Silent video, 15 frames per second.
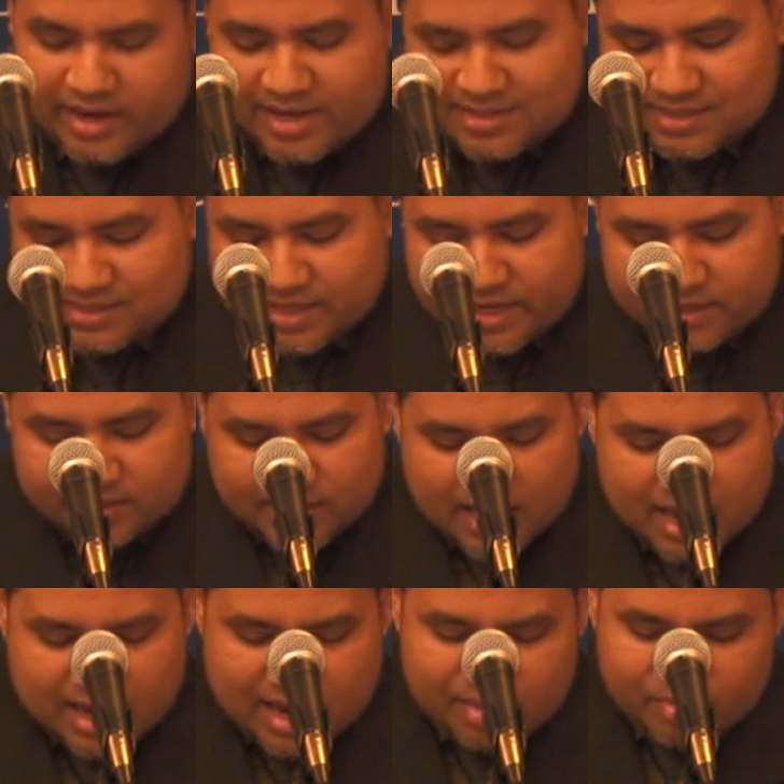And as I
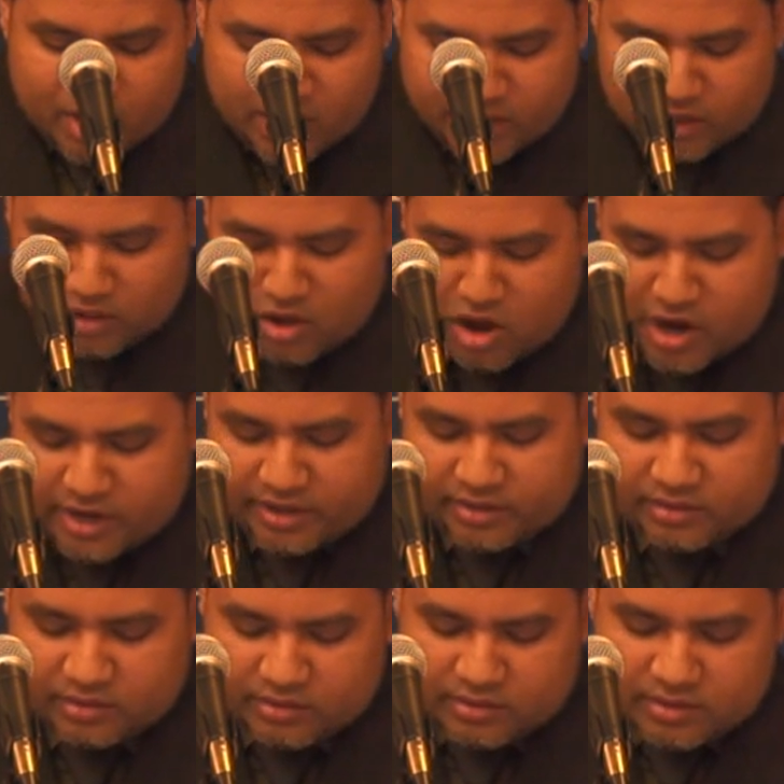said, I'm not a
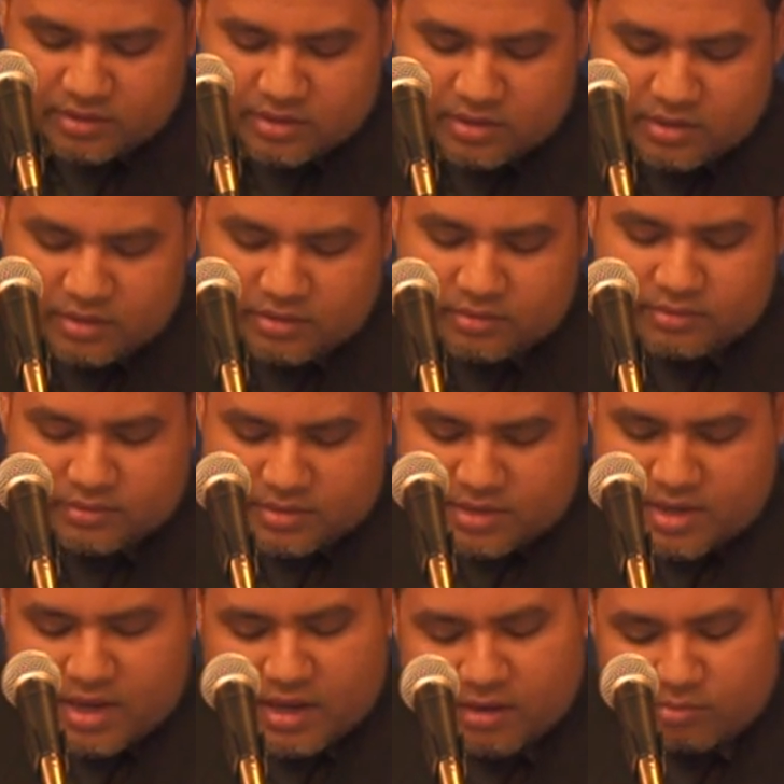lawyer.
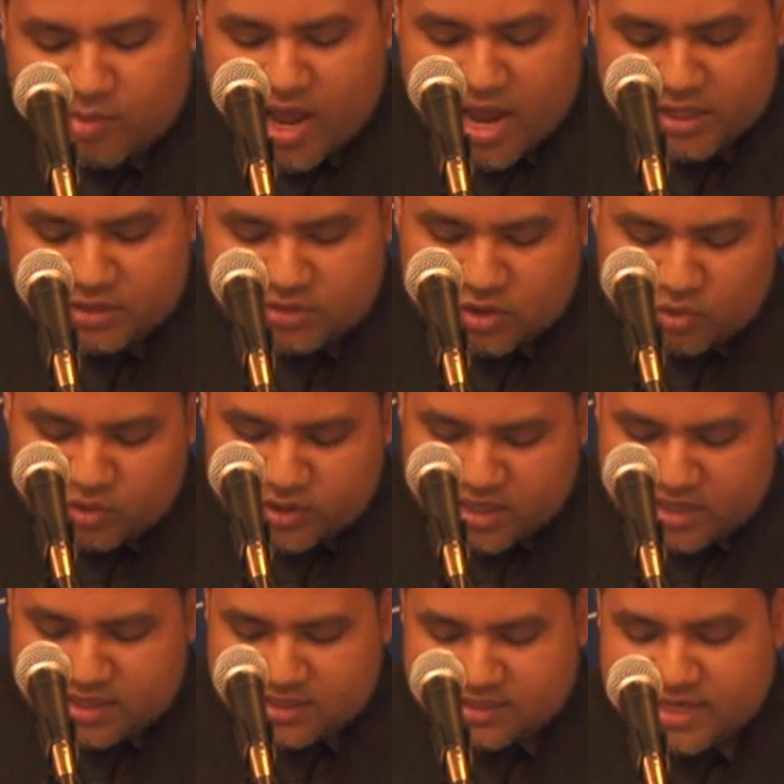I
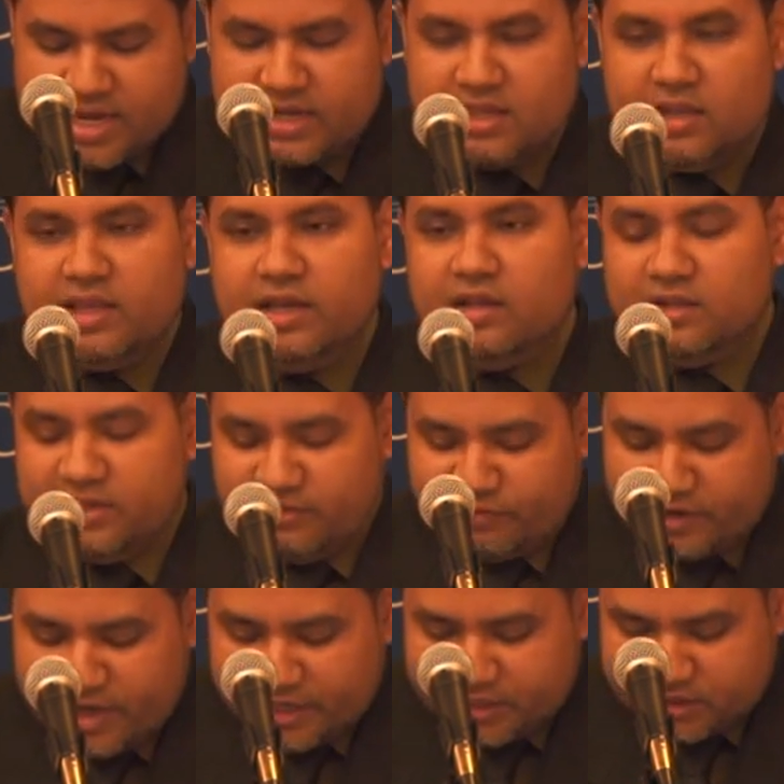don't understand the legal
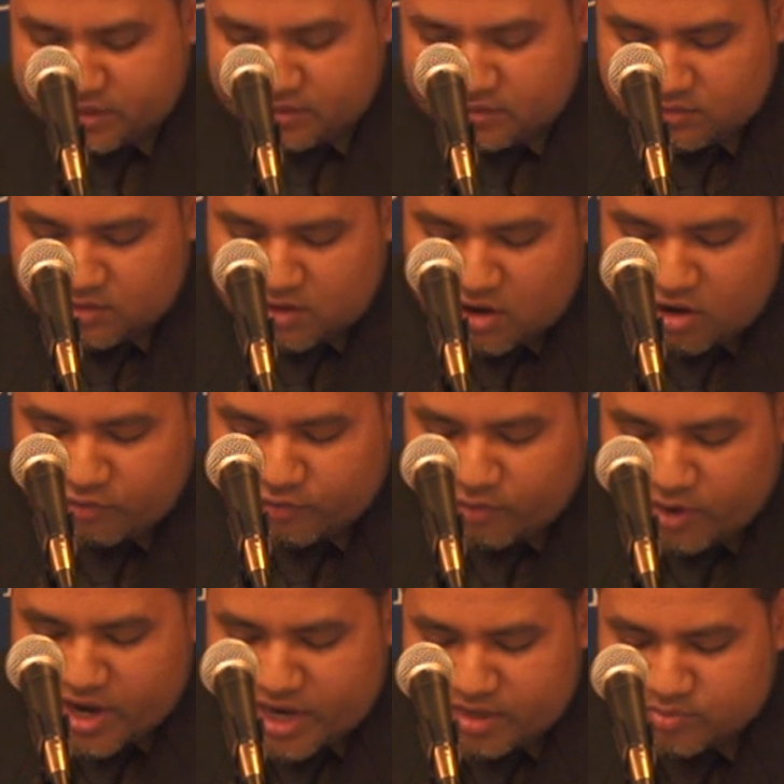definition
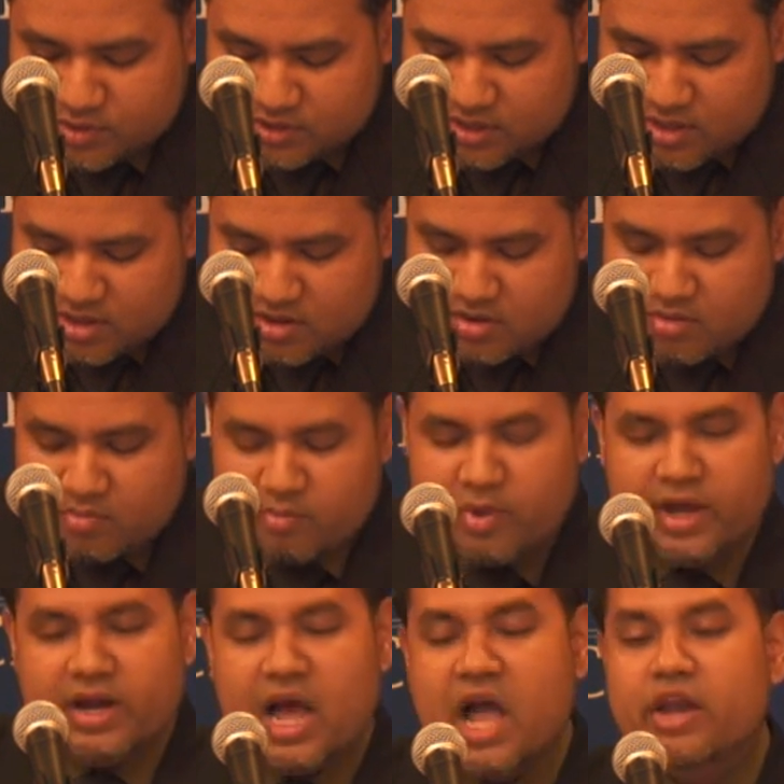of crimes,
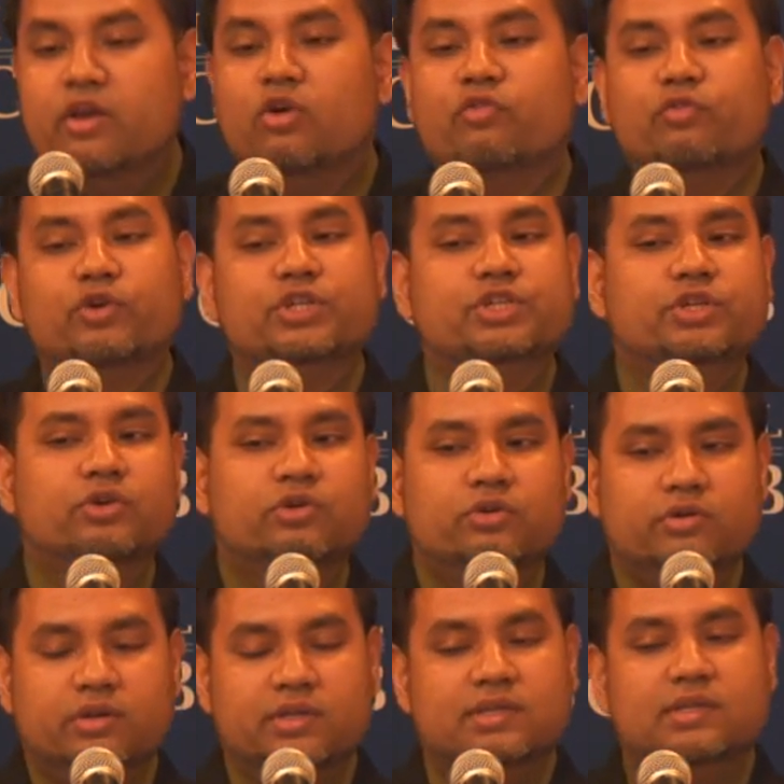but I know for
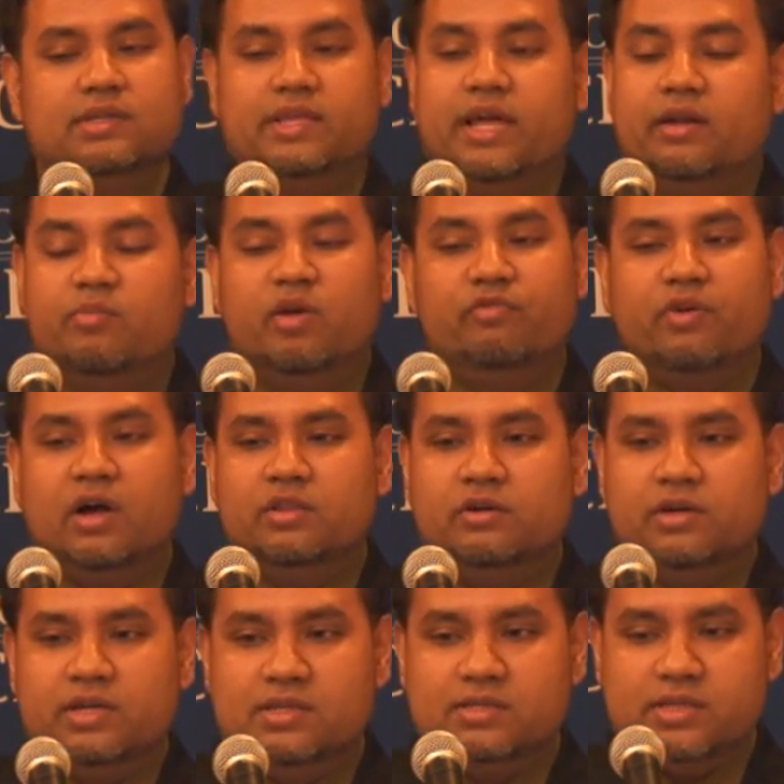sure that my
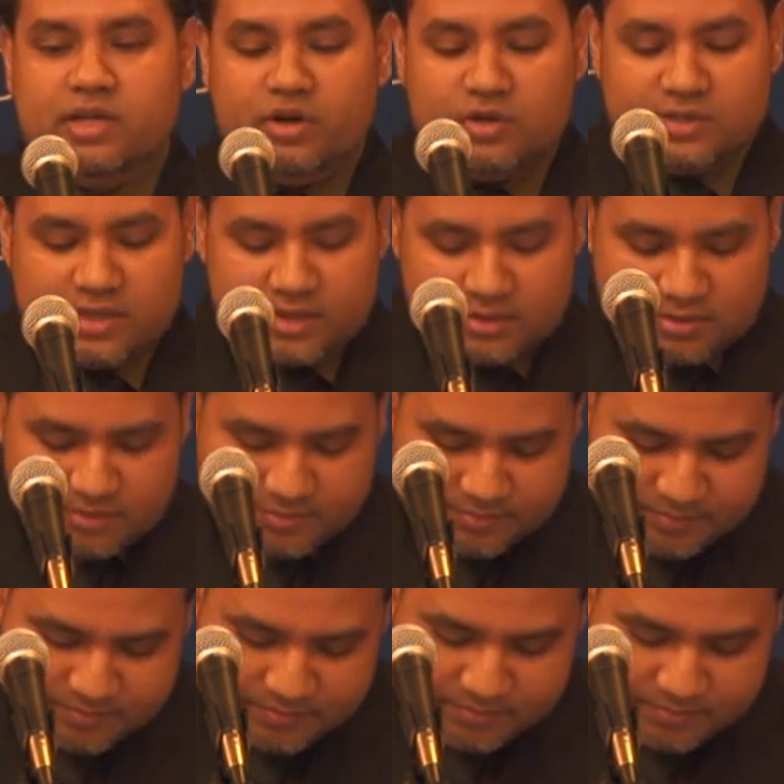father is innocent.